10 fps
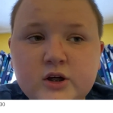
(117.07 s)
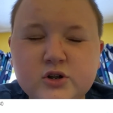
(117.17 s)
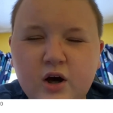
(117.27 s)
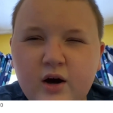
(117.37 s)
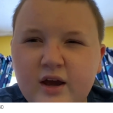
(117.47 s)

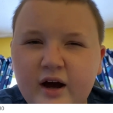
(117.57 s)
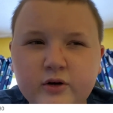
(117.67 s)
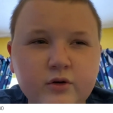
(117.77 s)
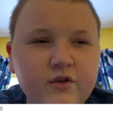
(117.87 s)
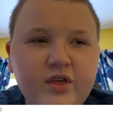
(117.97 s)
So I
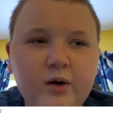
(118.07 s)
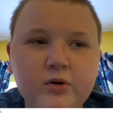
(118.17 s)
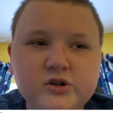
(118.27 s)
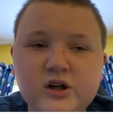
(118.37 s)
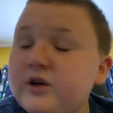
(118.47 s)
don't know if that
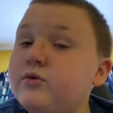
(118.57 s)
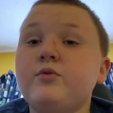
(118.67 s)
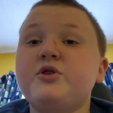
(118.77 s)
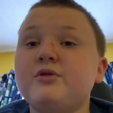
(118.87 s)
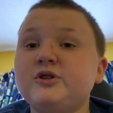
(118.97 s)
one's, I don't know
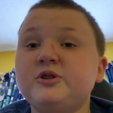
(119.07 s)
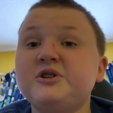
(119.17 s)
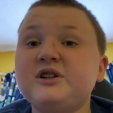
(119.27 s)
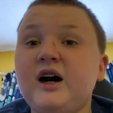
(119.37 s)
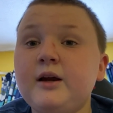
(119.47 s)
which one's on
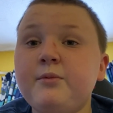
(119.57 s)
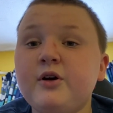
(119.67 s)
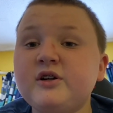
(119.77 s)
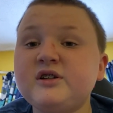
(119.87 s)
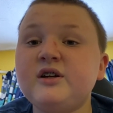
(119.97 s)
Sky, to be
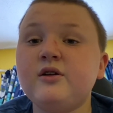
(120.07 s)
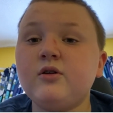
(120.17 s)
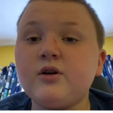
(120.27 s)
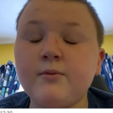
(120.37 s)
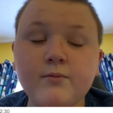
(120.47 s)
honest. I didn't
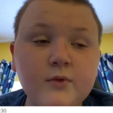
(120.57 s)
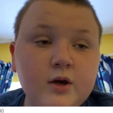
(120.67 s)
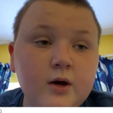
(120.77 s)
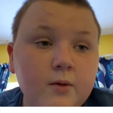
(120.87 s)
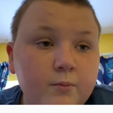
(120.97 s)
look it.
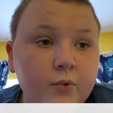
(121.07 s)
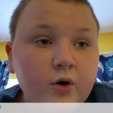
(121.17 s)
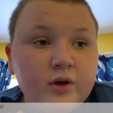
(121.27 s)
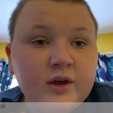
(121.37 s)
But